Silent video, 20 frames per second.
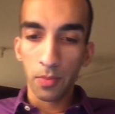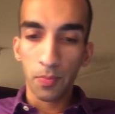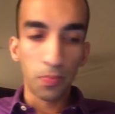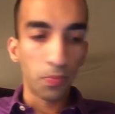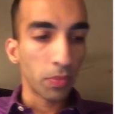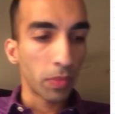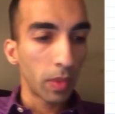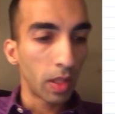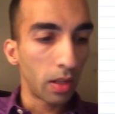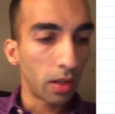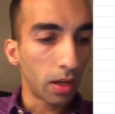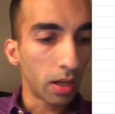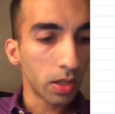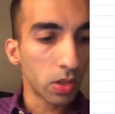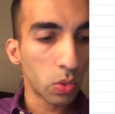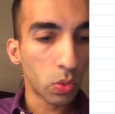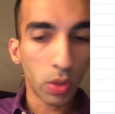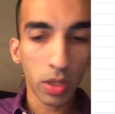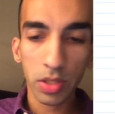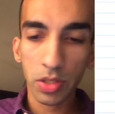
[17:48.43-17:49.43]
The
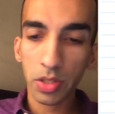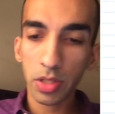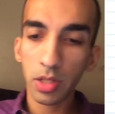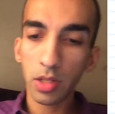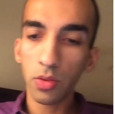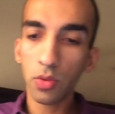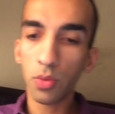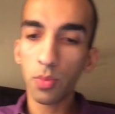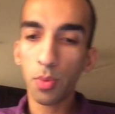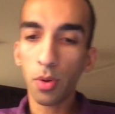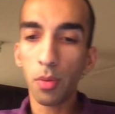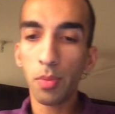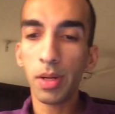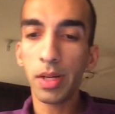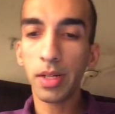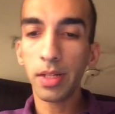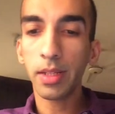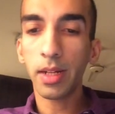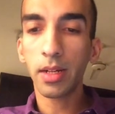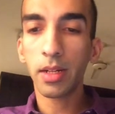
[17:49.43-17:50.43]
last question,
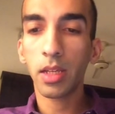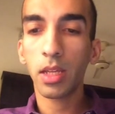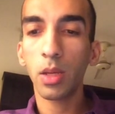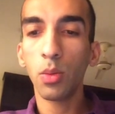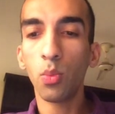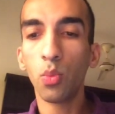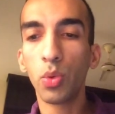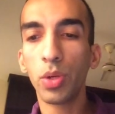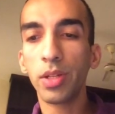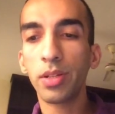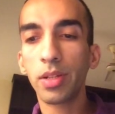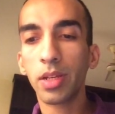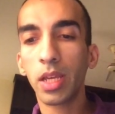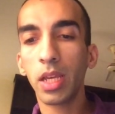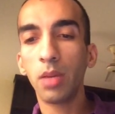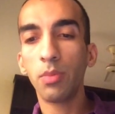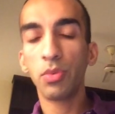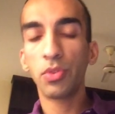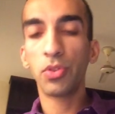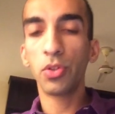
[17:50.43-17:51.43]
probability that Kim wins a
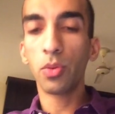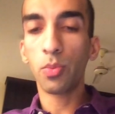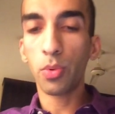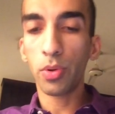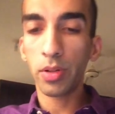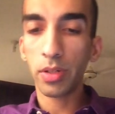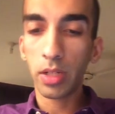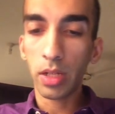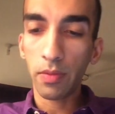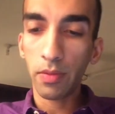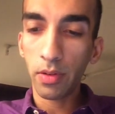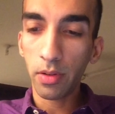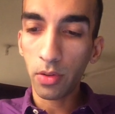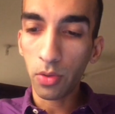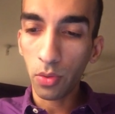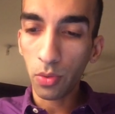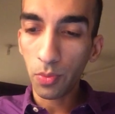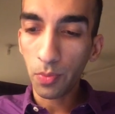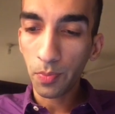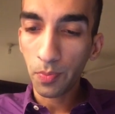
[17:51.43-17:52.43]
game is
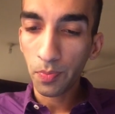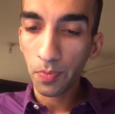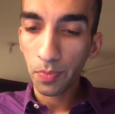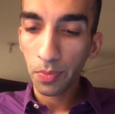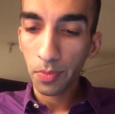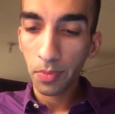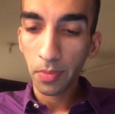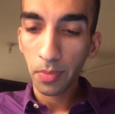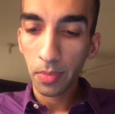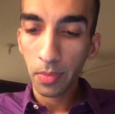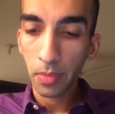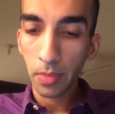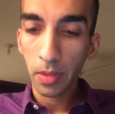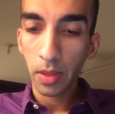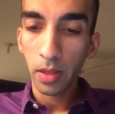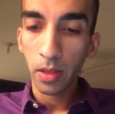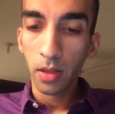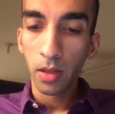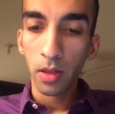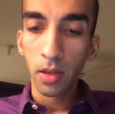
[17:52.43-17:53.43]
0.72.
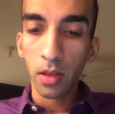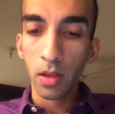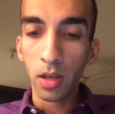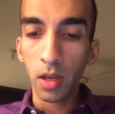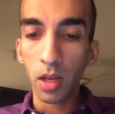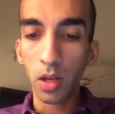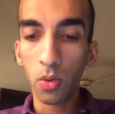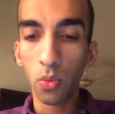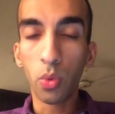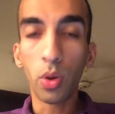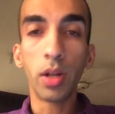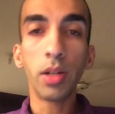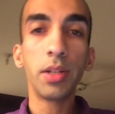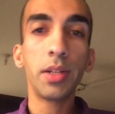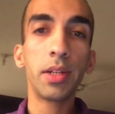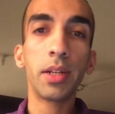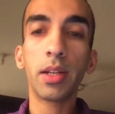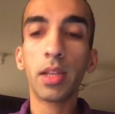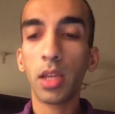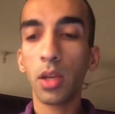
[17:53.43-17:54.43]
In 1
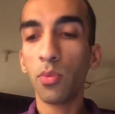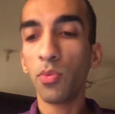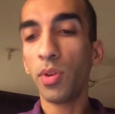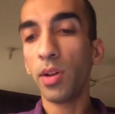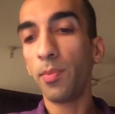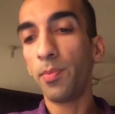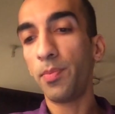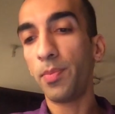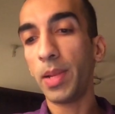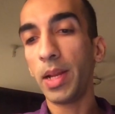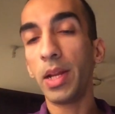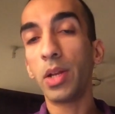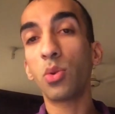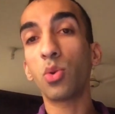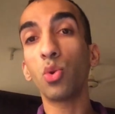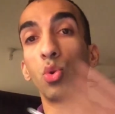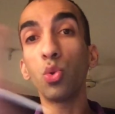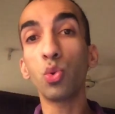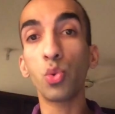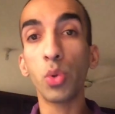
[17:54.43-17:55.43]
year, Kim will play
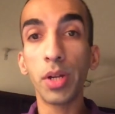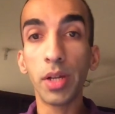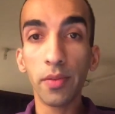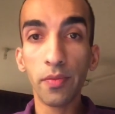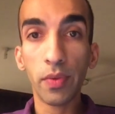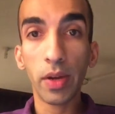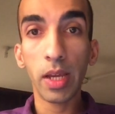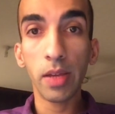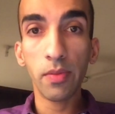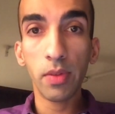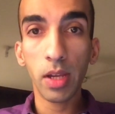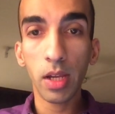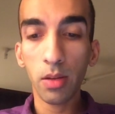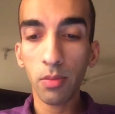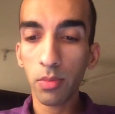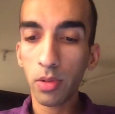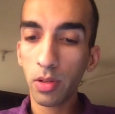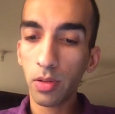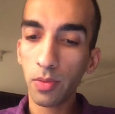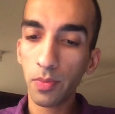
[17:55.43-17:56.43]
225
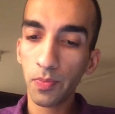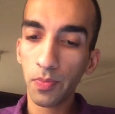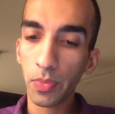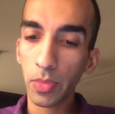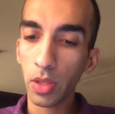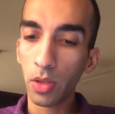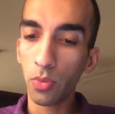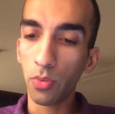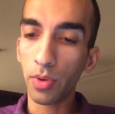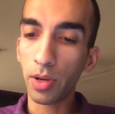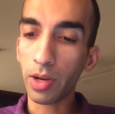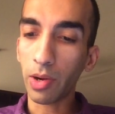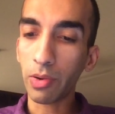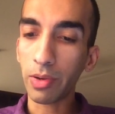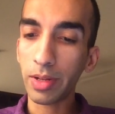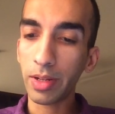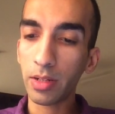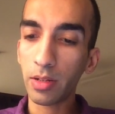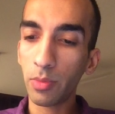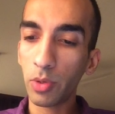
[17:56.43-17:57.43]
games. Work out
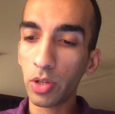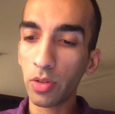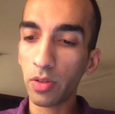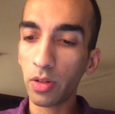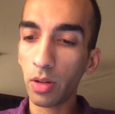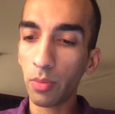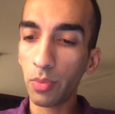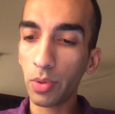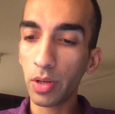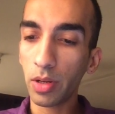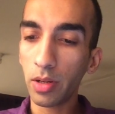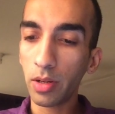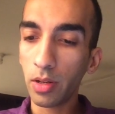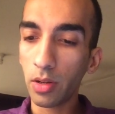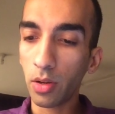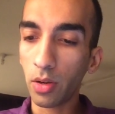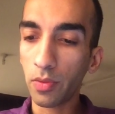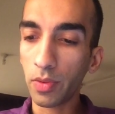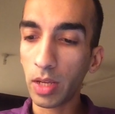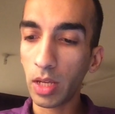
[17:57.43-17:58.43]
an estimate of the number
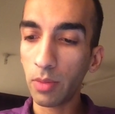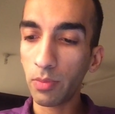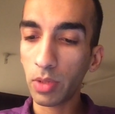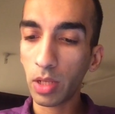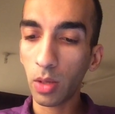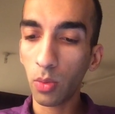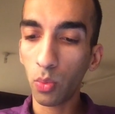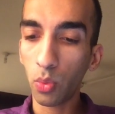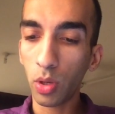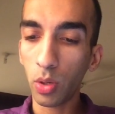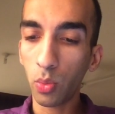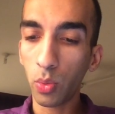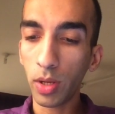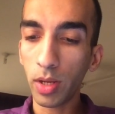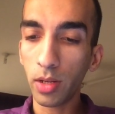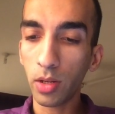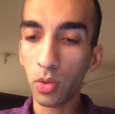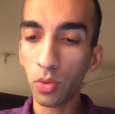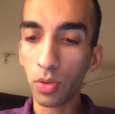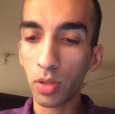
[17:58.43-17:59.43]
of games Kim will
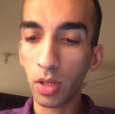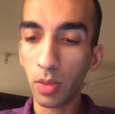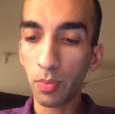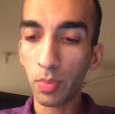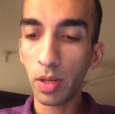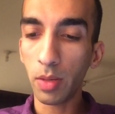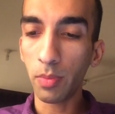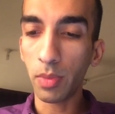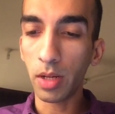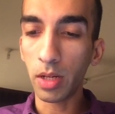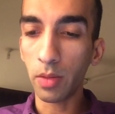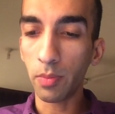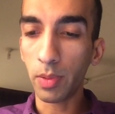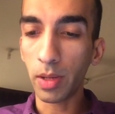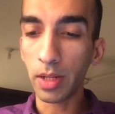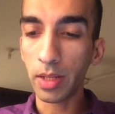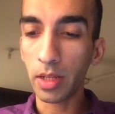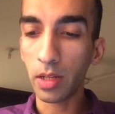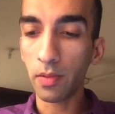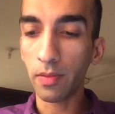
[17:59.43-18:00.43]
win. You simply
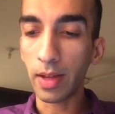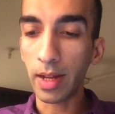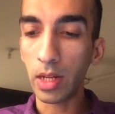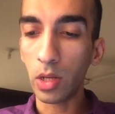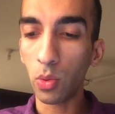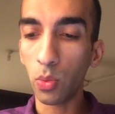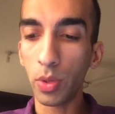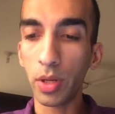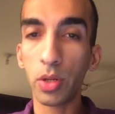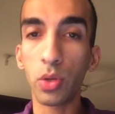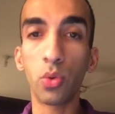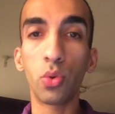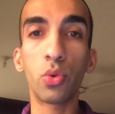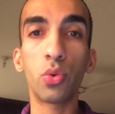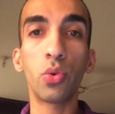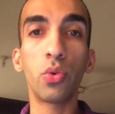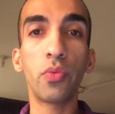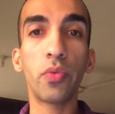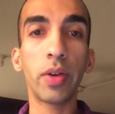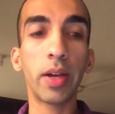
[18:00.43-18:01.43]
multiply this value with
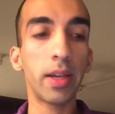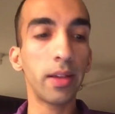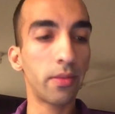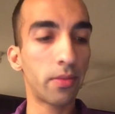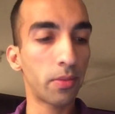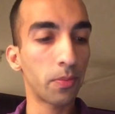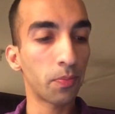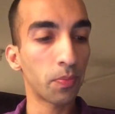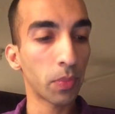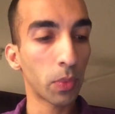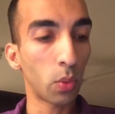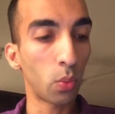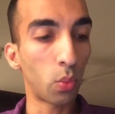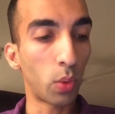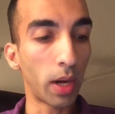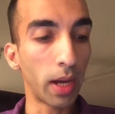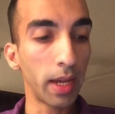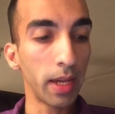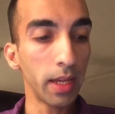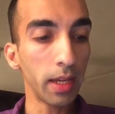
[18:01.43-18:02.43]
225.
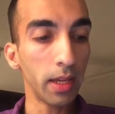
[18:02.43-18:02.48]
Why?